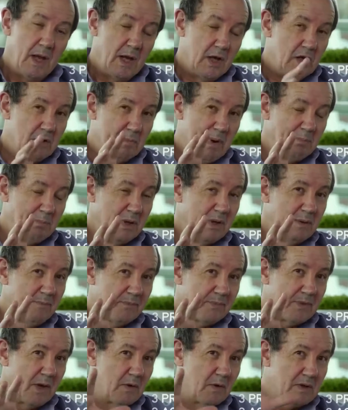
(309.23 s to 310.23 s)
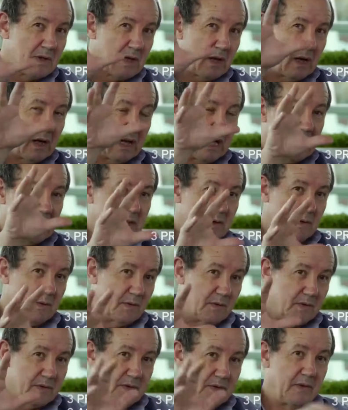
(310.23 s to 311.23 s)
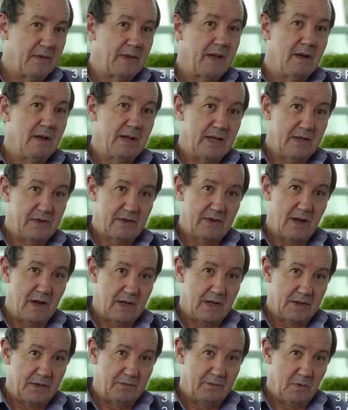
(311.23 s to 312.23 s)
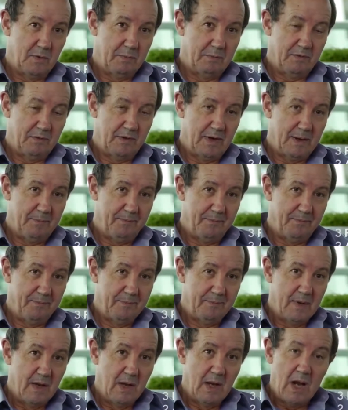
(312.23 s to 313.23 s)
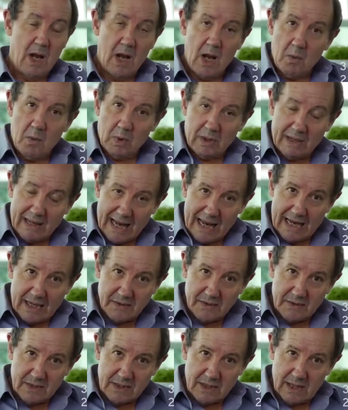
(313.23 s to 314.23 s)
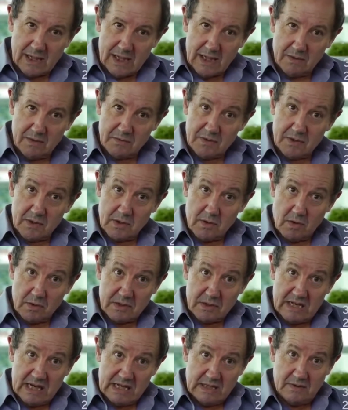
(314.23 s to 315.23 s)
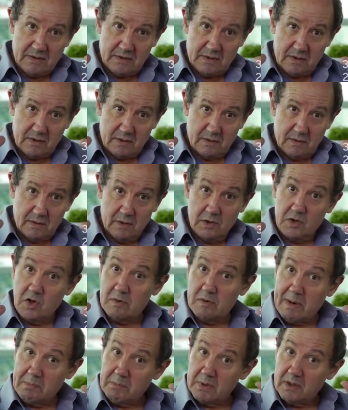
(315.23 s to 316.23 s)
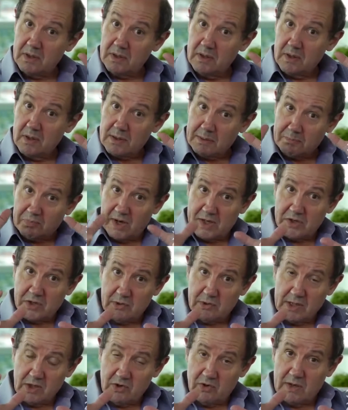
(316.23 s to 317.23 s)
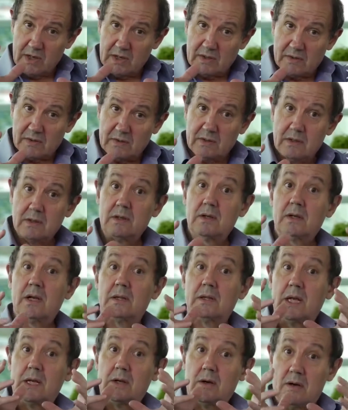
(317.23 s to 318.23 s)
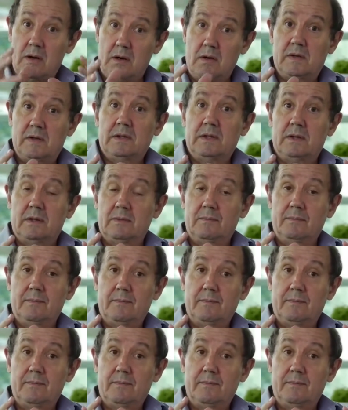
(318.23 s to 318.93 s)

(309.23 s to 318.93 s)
You remember those clouds that the early stars formed from? Well, as the clouds got denser, you remember, the pressure increased and they got hotter.